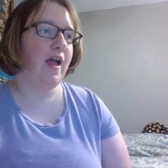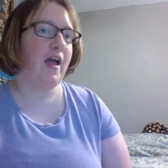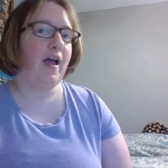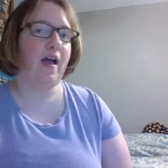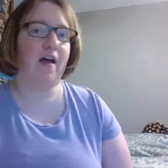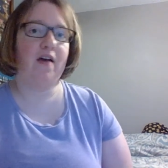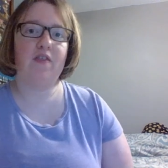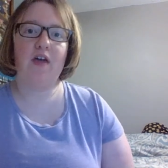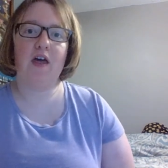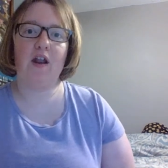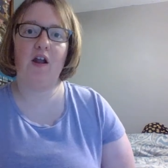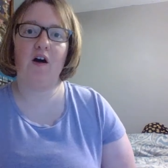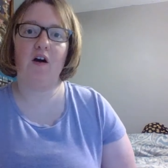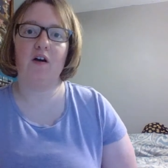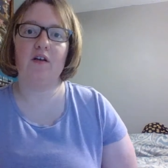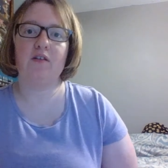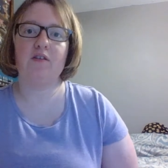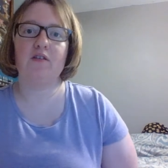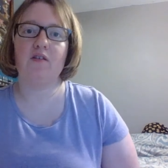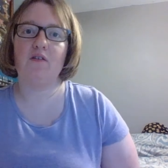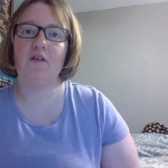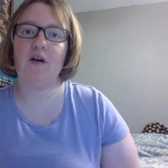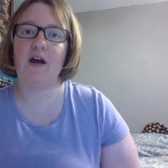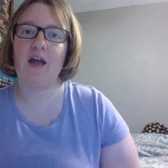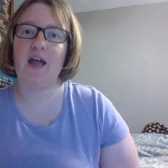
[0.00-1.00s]
And then
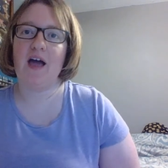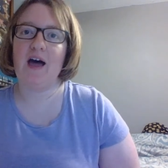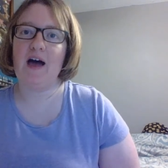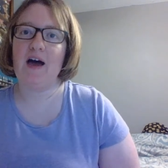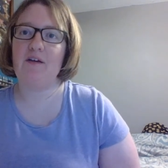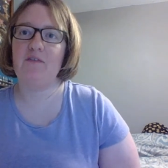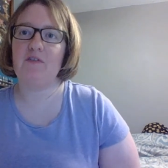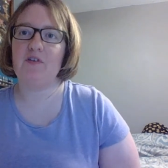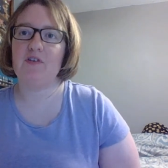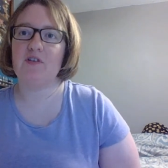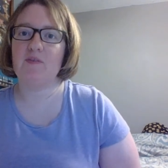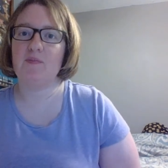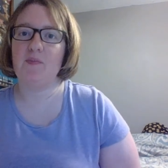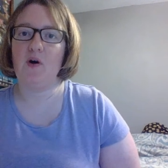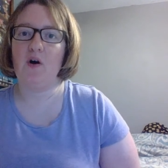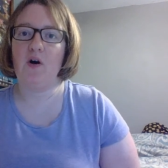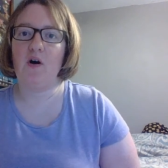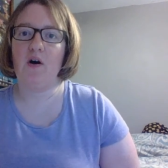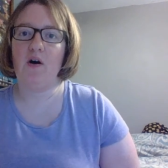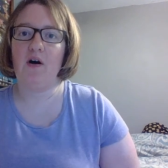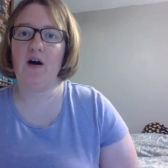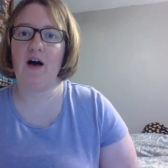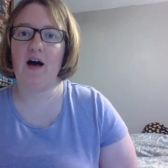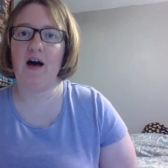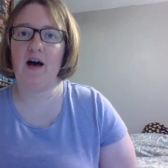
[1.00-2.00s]
also I have a
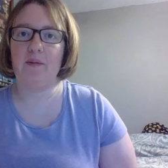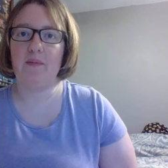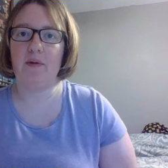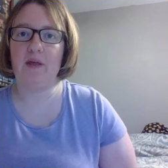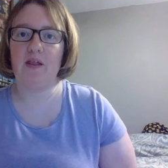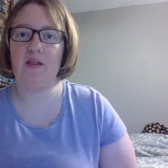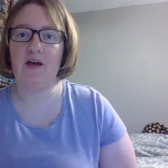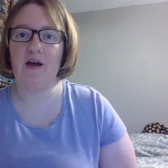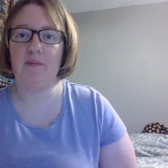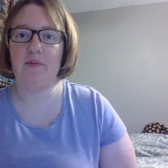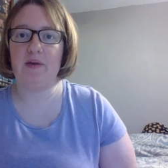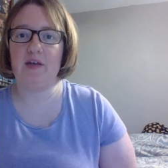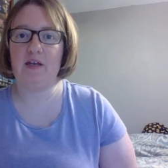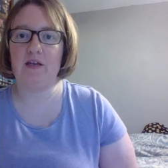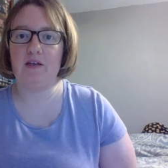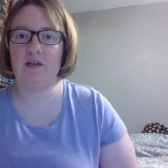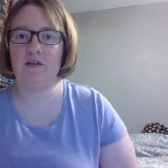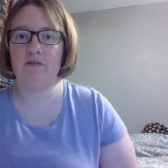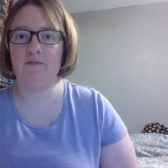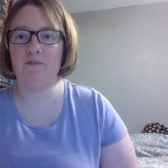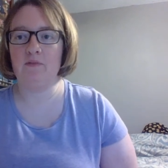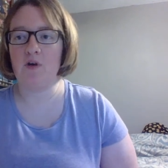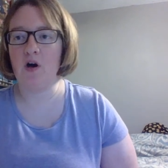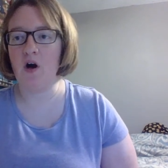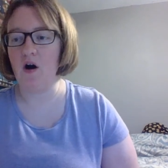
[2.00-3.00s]
small Hobby Lobby
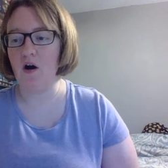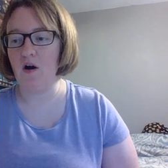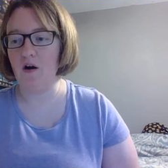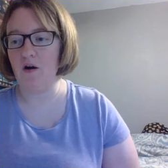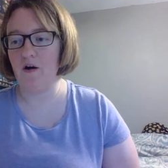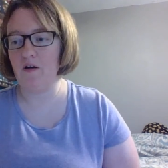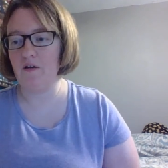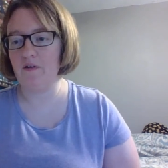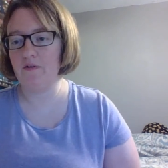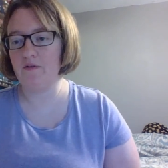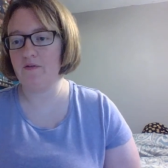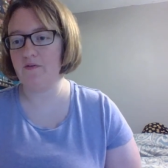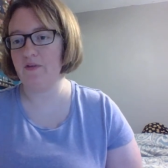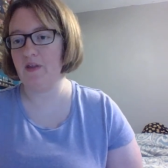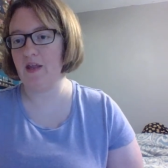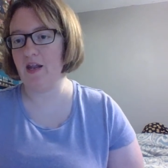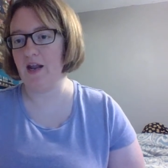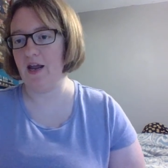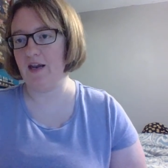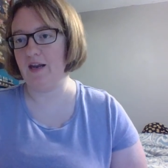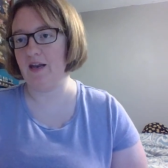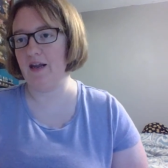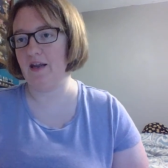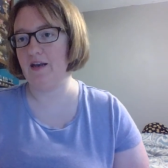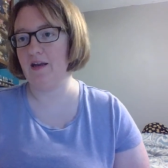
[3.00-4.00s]
haul that
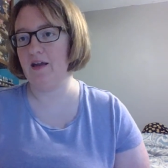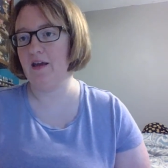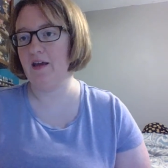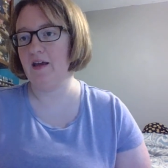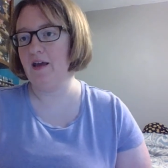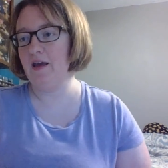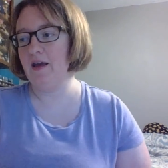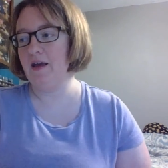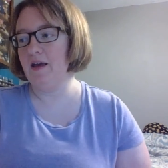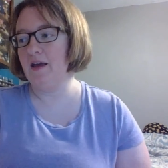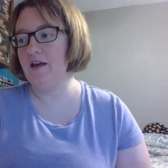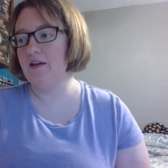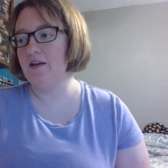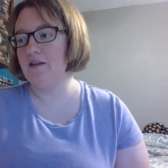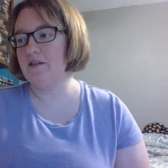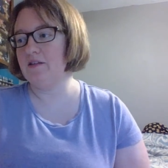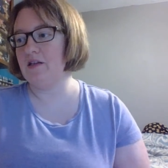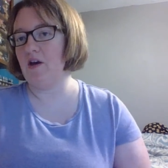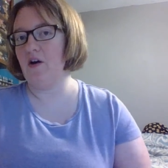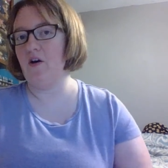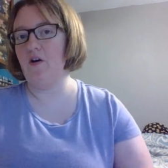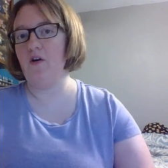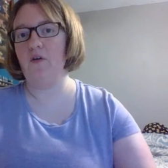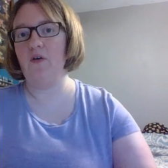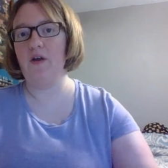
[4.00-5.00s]
I did.
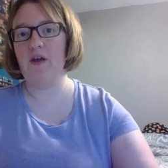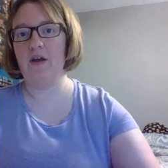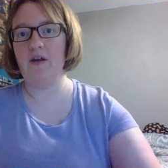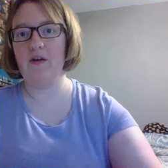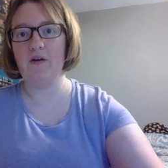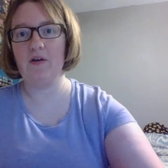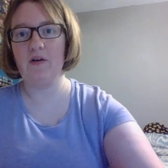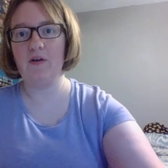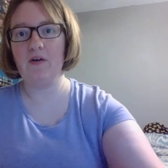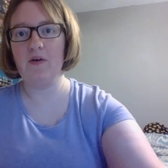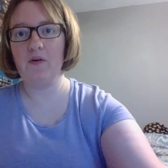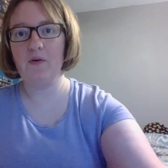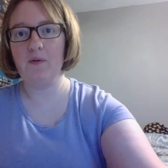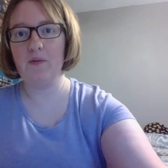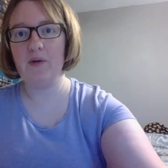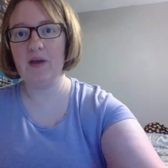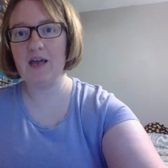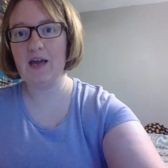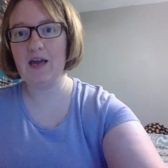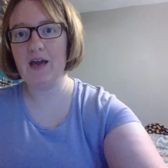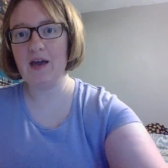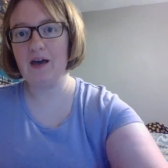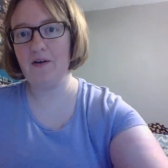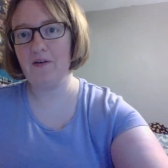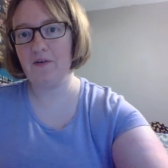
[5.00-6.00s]
So here we
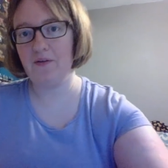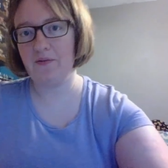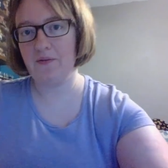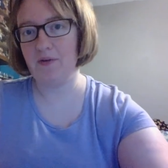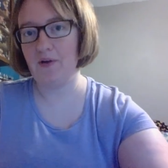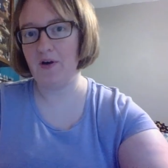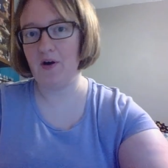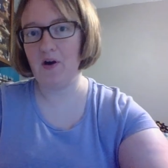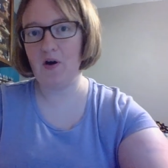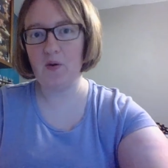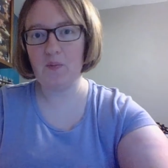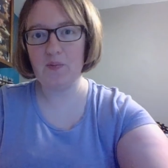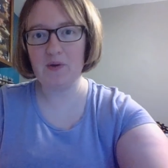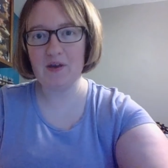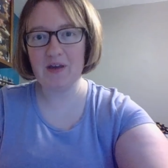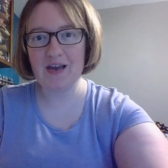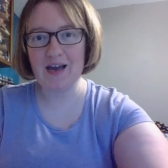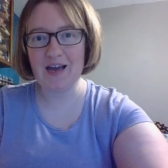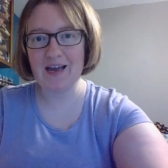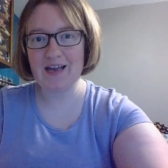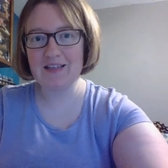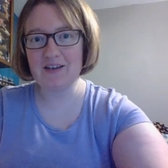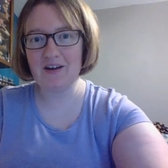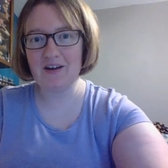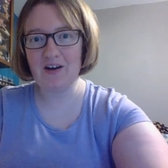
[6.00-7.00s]
go. Hope you
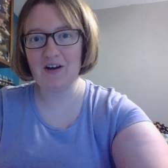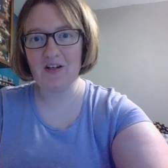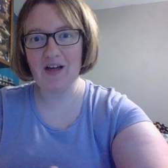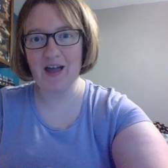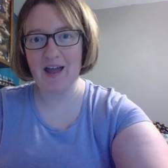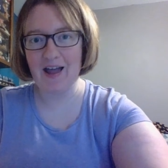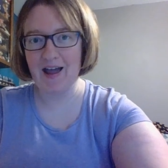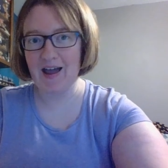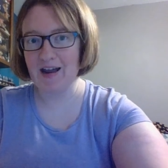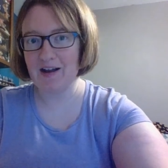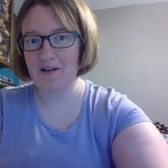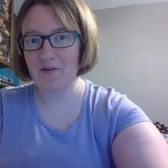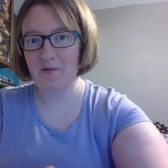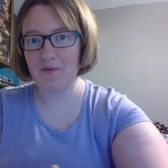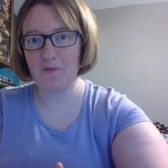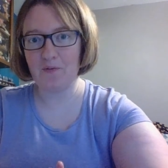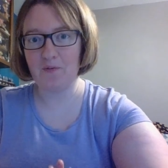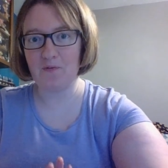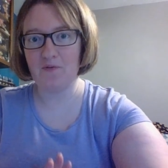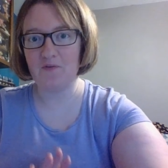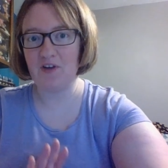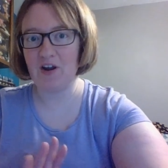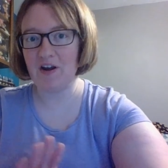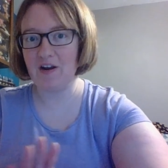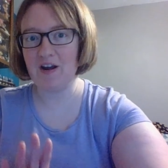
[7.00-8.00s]
guys all had a
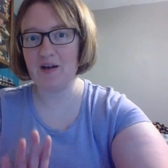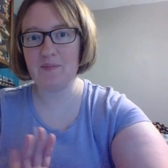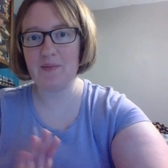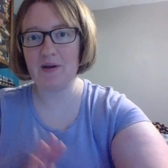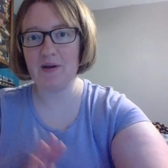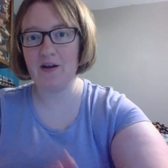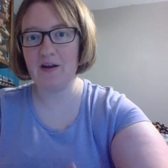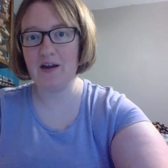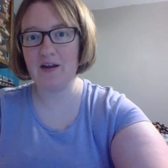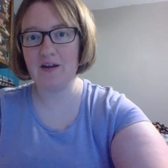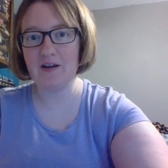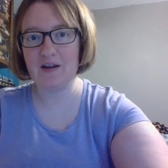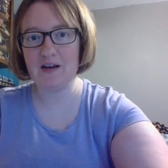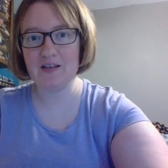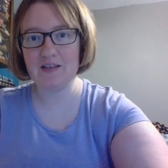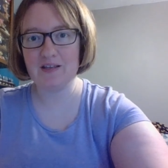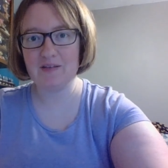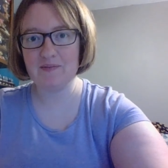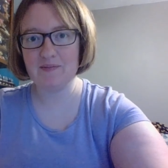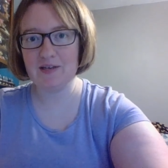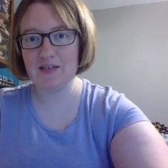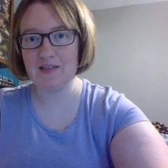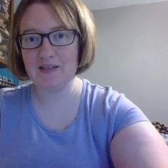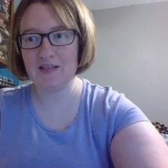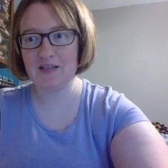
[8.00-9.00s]
very Merry
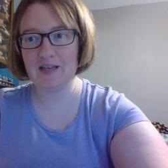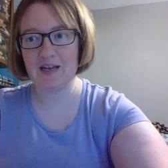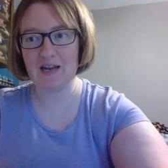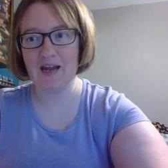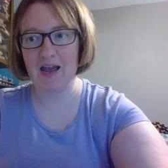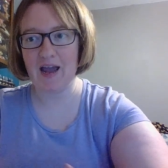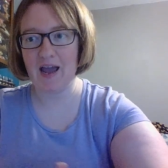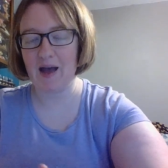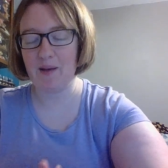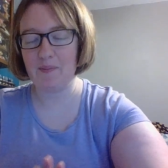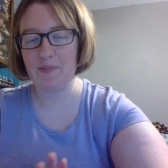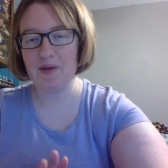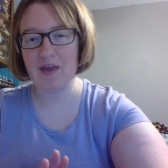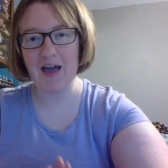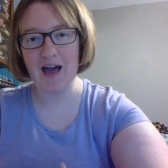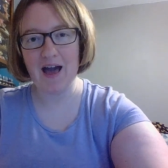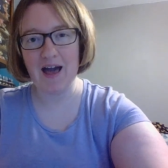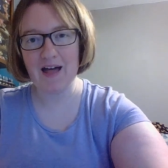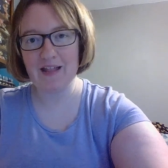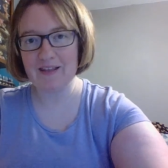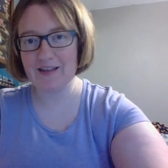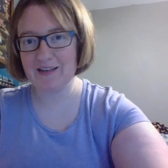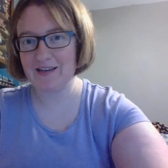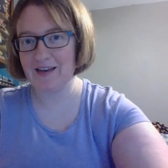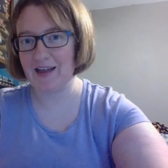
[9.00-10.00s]
Christmas and a happy
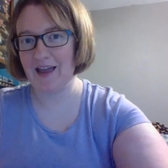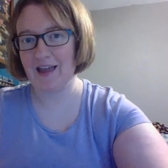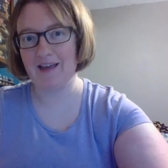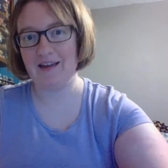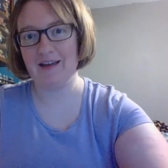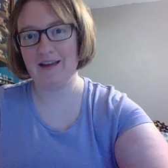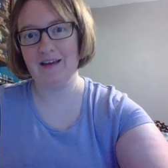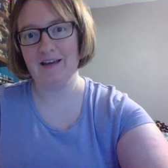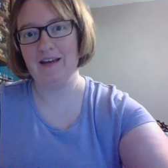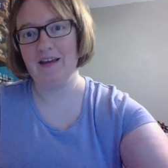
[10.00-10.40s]
holiday.